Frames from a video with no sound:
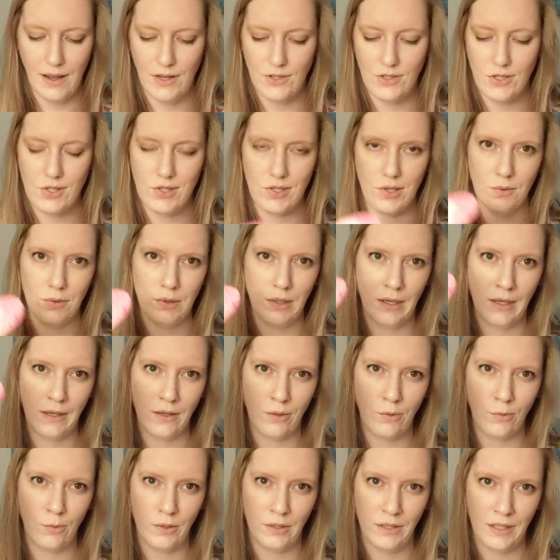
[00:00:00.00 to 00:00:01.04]
I just don't like
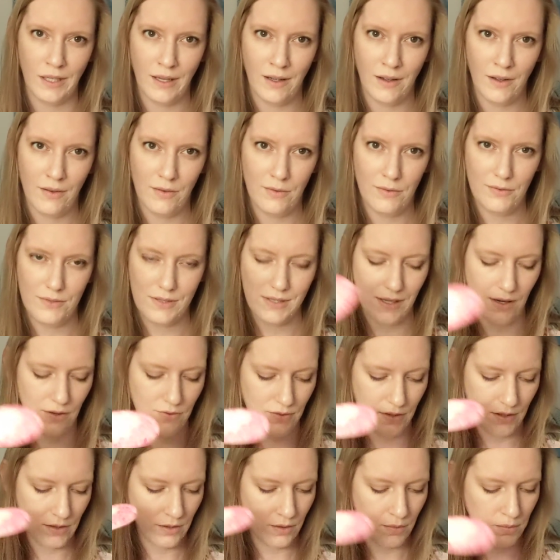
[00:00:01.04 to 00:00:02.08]
it when they have
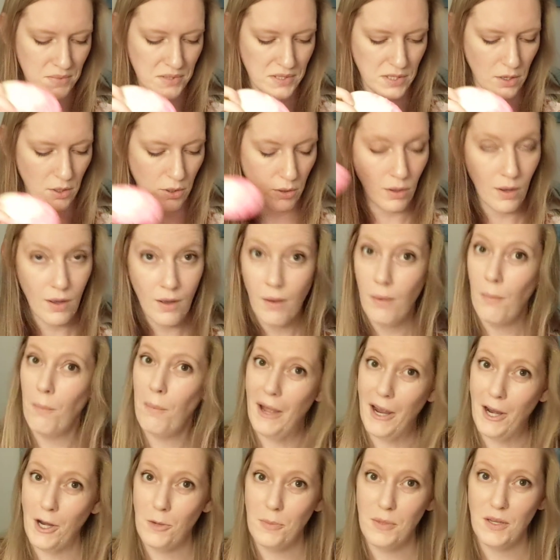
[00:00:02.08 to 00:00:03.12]
stuff in them, so
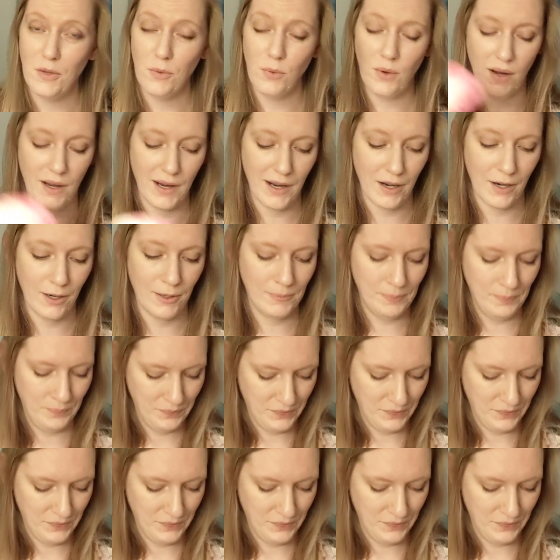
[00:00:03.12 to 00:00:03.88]
buyer beware.